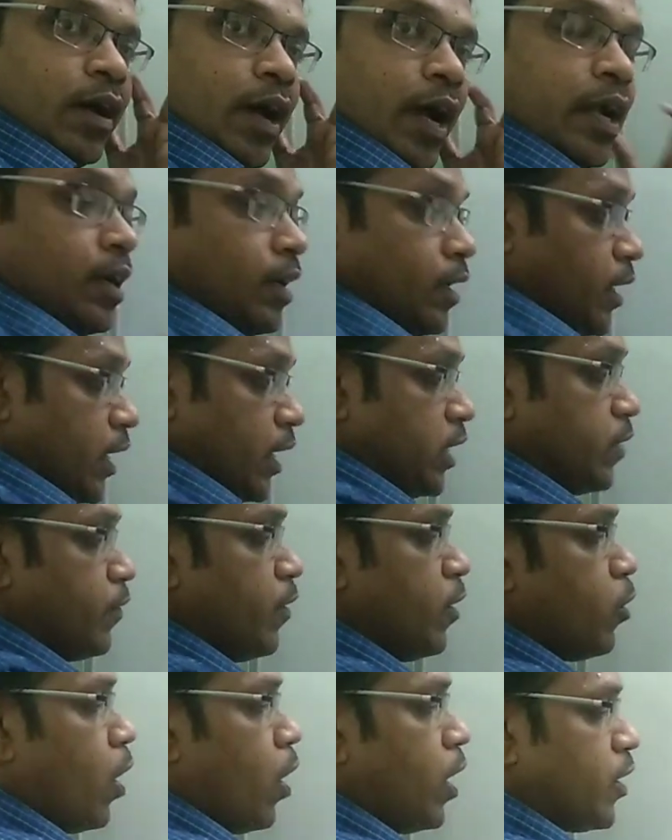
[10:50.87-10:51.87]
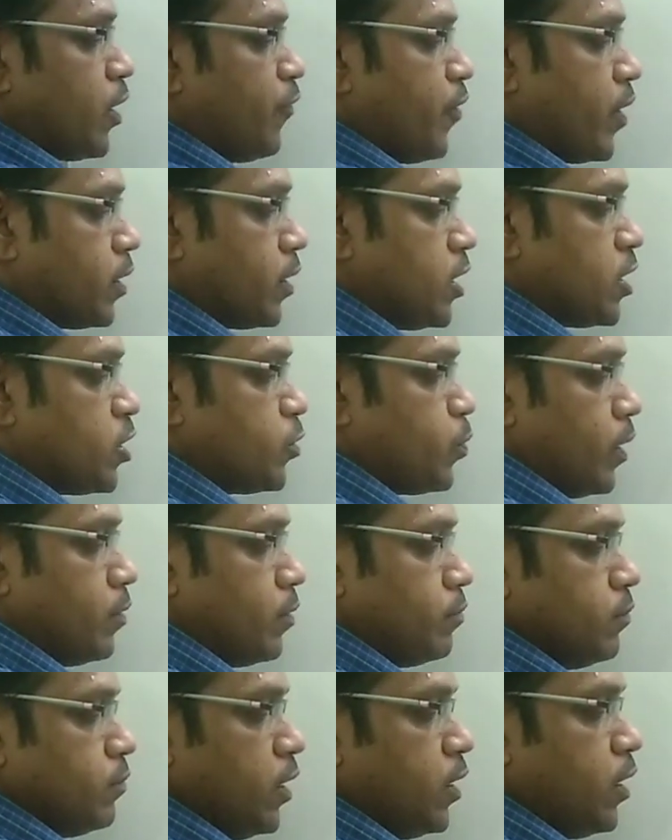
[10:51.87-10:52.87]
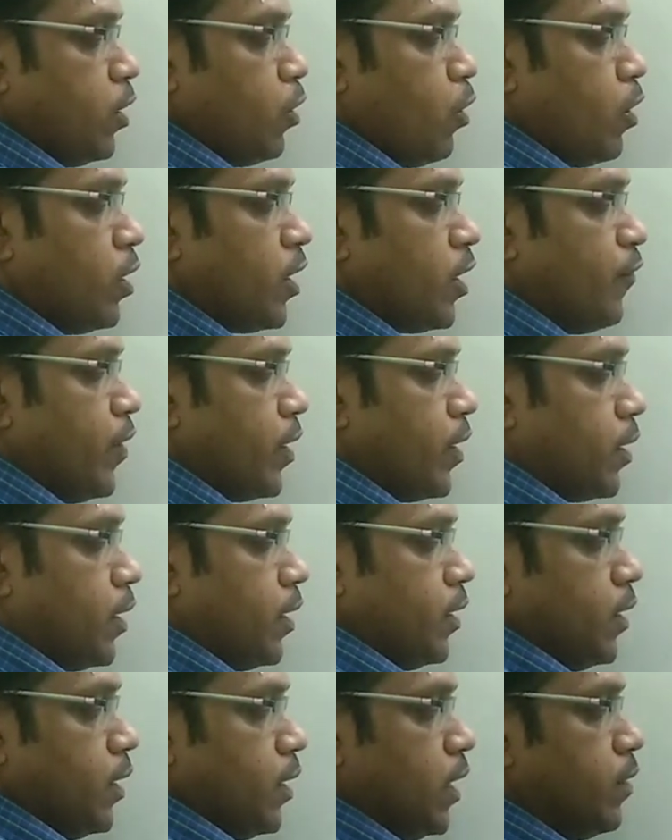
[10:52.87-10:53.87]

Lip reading: And it will not affect this one. It will not affect.